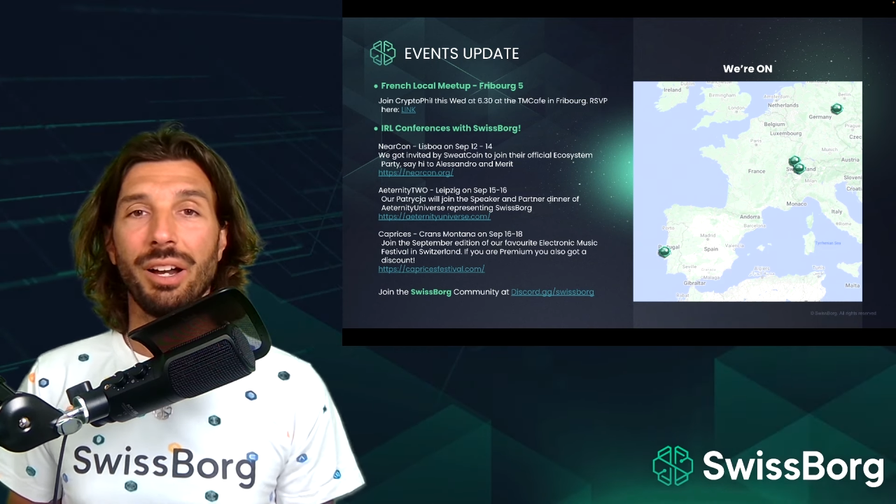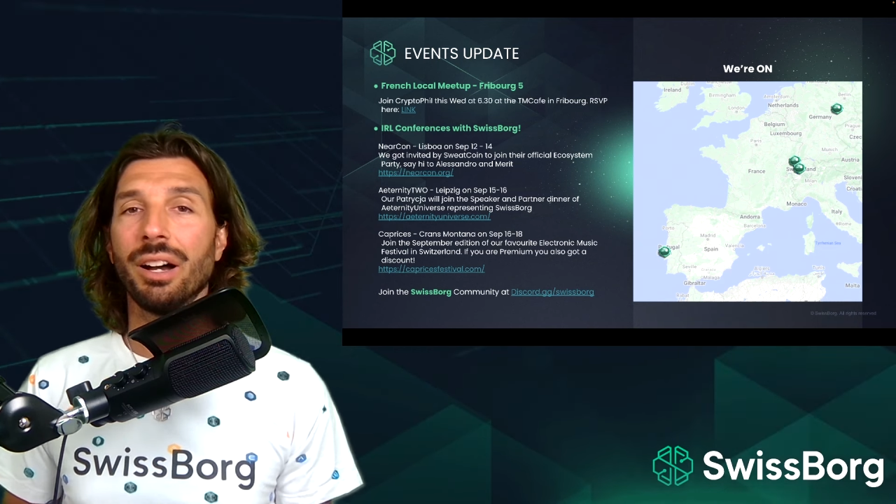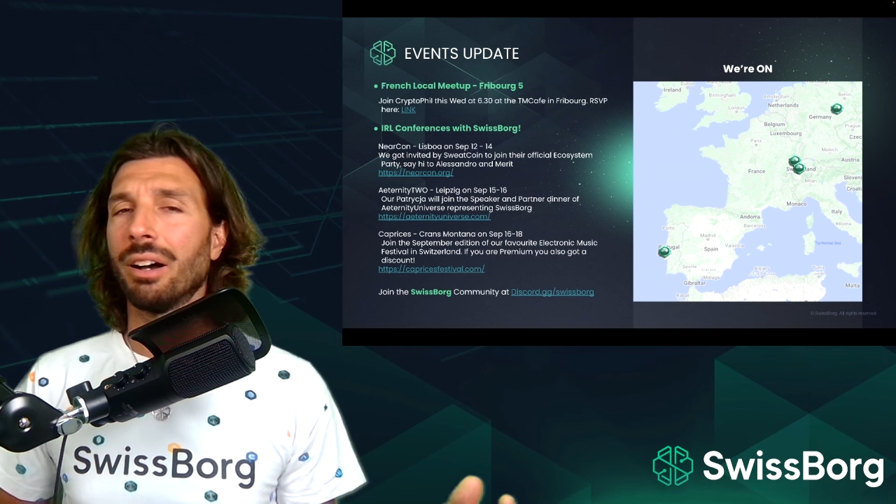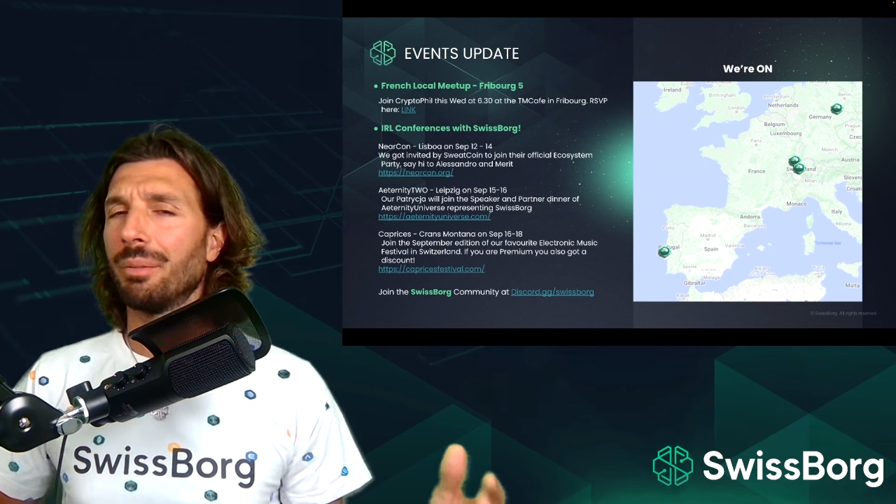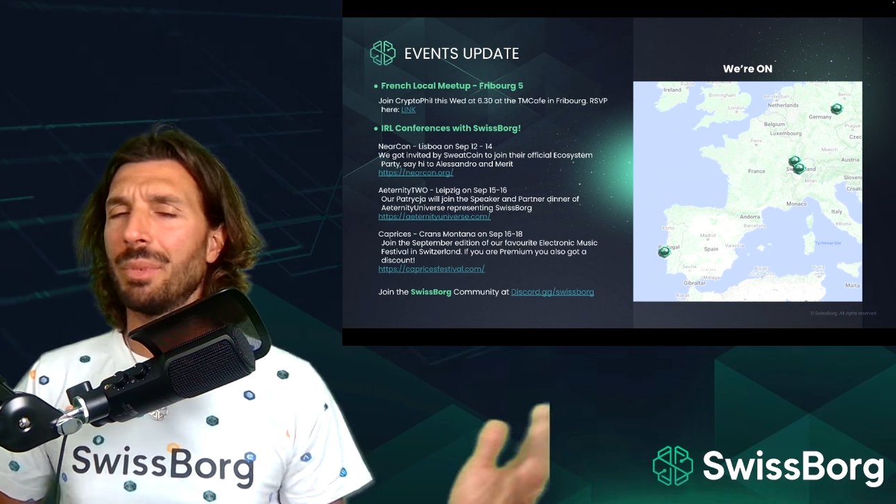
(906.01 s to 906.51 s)

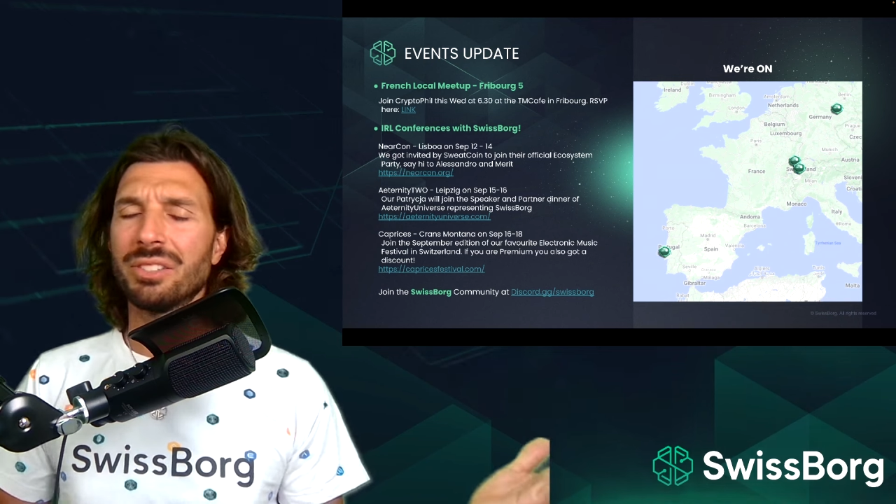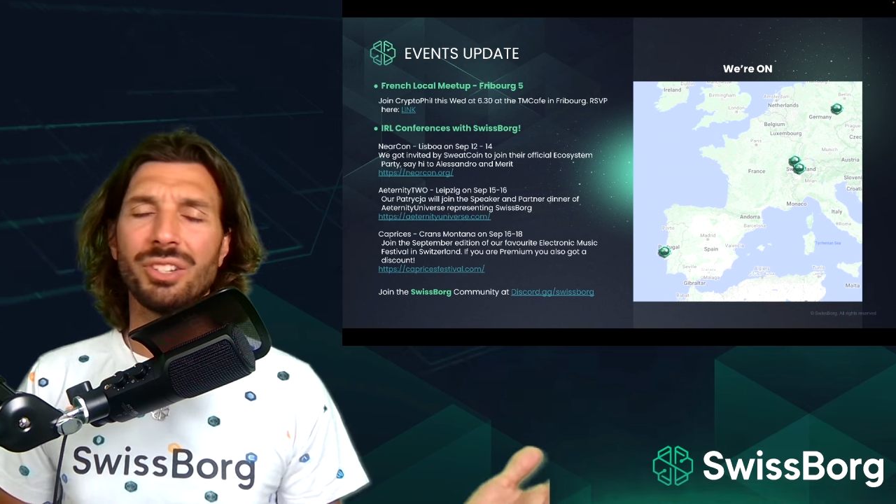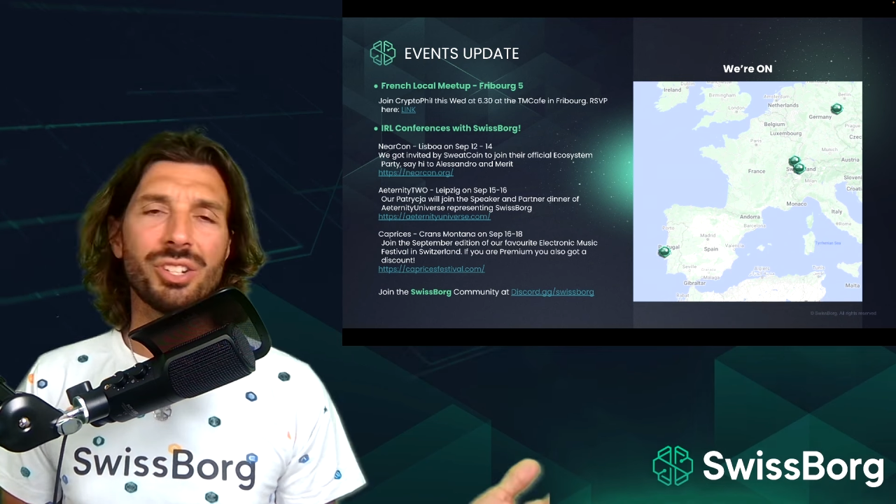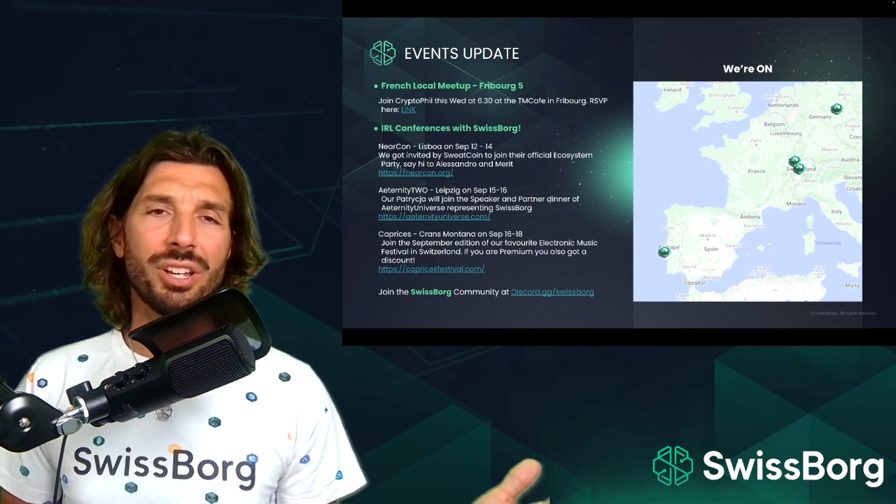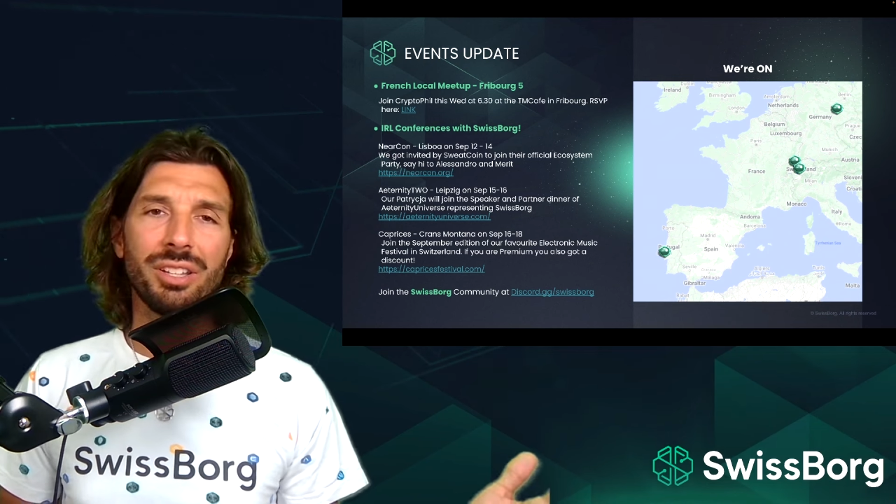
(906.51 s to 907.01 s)
uh,
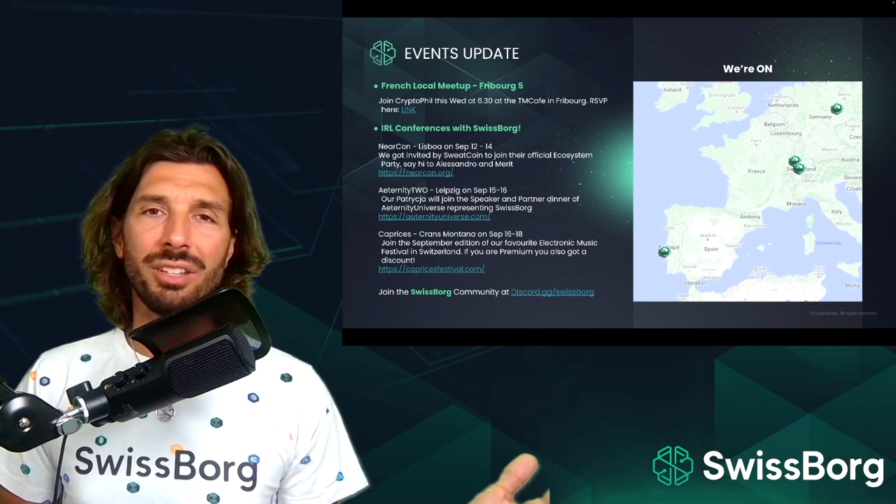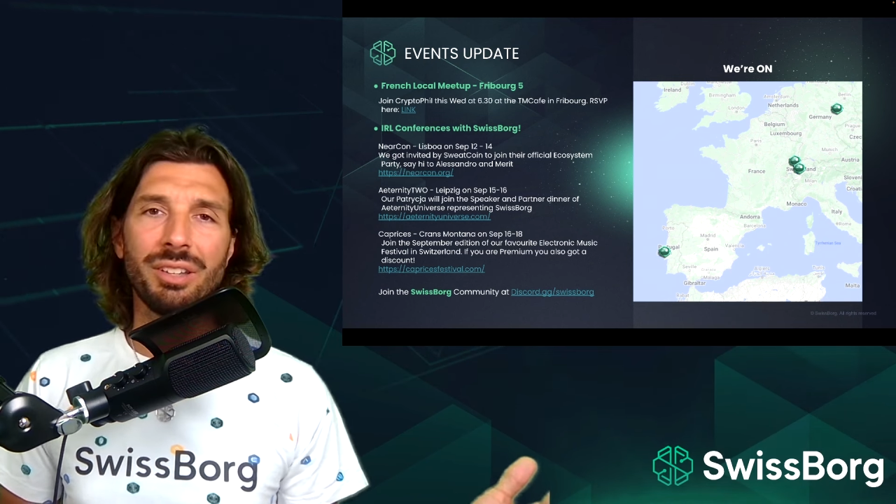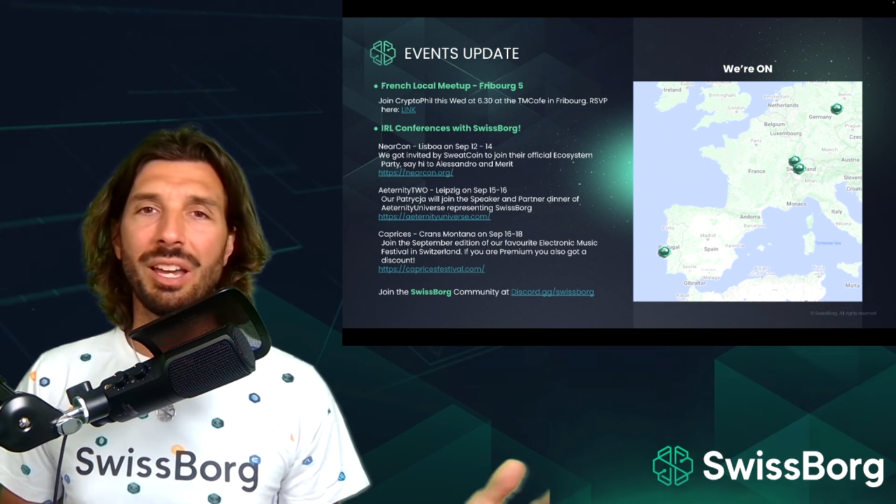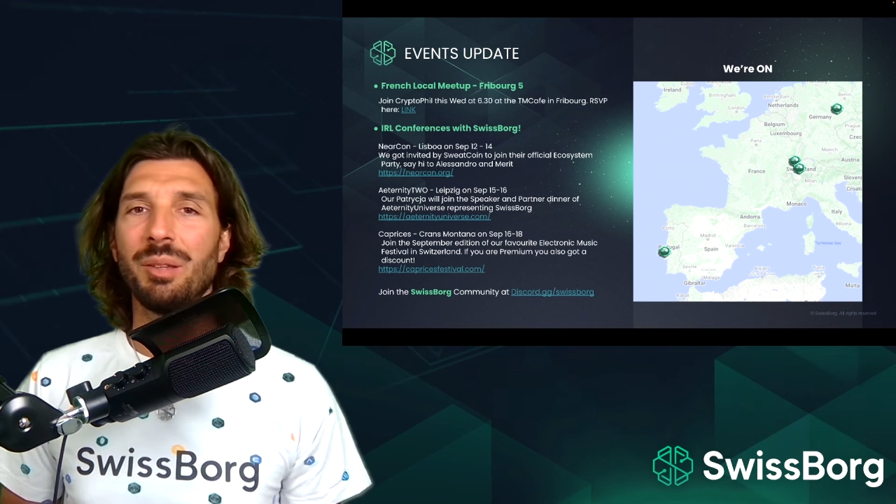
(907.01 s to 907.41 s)
message any